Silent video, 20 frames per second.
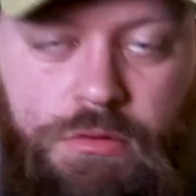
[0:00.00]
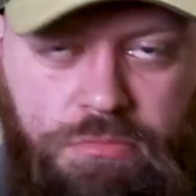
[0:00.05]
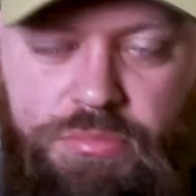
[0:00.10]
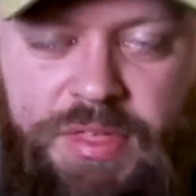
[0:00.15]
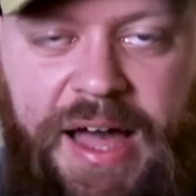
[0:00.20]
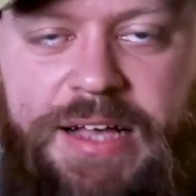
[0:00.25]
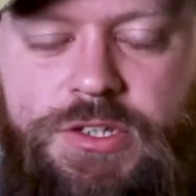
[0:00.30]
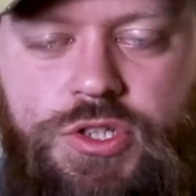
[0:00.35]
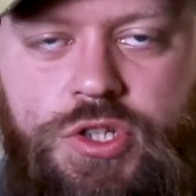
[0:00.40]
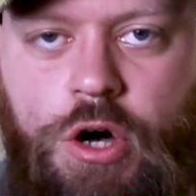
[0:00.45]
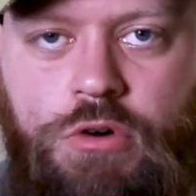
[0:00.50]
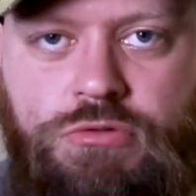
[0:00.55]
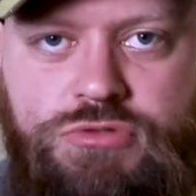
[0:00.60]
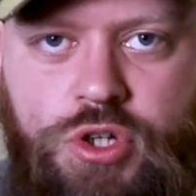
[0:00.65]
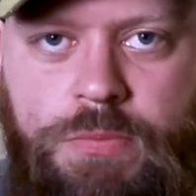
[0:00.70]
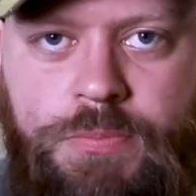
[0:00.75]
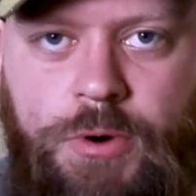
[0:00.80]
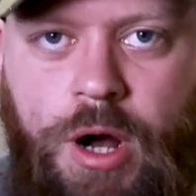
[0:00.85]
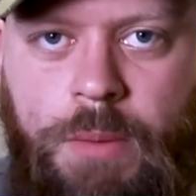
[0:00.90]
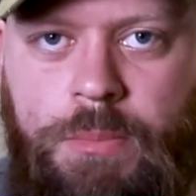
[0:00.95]
That
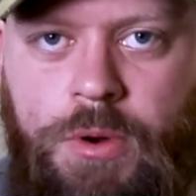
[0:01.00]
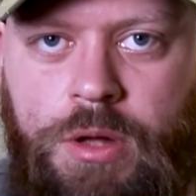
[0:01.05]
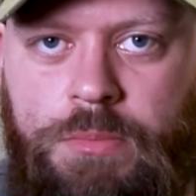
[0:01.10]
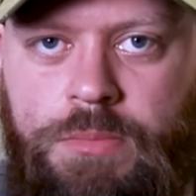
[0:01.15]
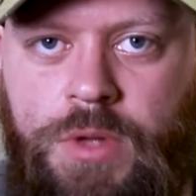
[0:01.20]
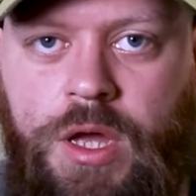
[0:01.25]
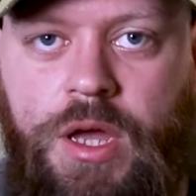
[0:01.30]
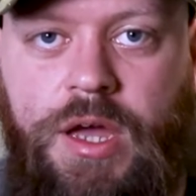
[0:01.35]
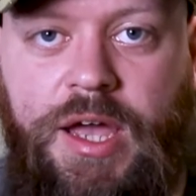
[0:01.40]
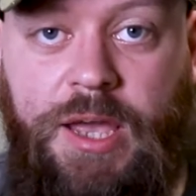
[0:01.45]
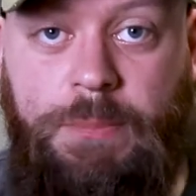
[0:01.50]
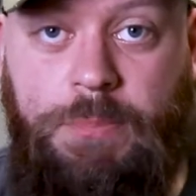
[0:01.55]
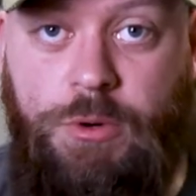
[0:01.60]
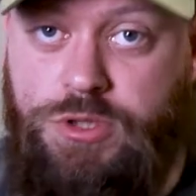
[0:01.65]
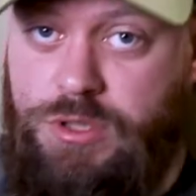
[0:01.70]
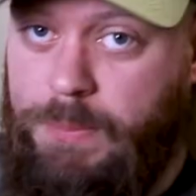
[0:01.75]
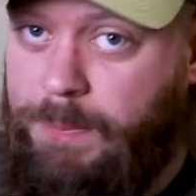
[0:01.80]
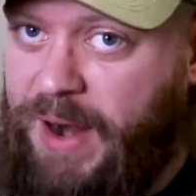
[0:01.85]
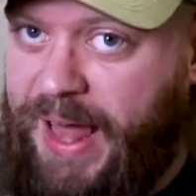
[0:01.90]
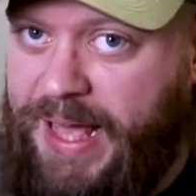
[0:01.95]
solves your problem. It
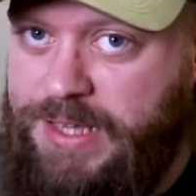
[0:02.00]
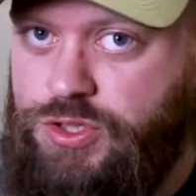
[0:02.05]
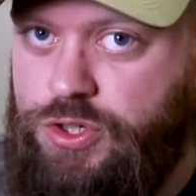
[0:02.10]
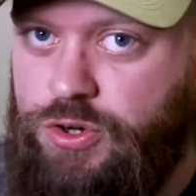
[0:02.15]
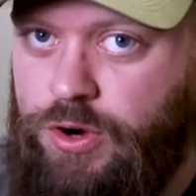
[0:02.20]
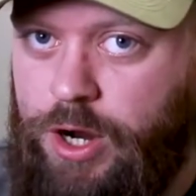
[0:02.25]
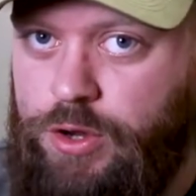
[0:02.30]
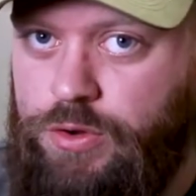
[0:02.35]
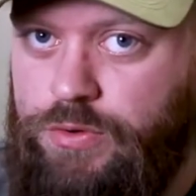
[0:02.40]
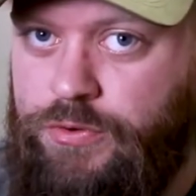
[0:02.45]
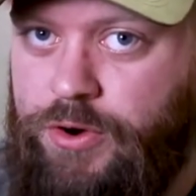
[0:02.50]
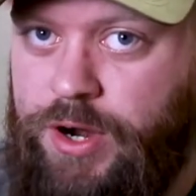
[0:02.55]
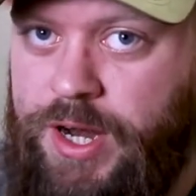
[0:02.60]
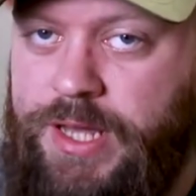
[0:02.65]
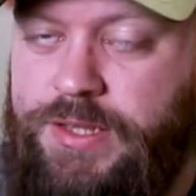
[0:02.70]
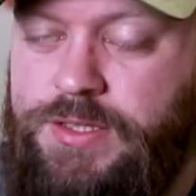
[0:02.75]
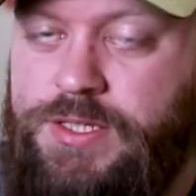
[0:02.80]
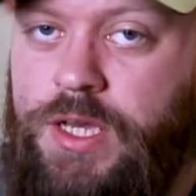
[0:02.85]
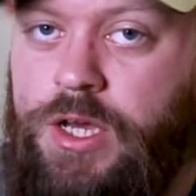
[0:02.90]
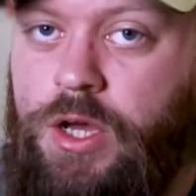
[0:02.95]
puts a plaster over
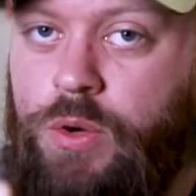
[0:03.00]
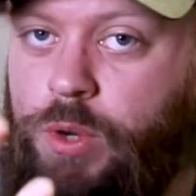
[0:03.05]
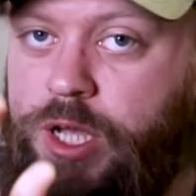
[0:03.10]
it,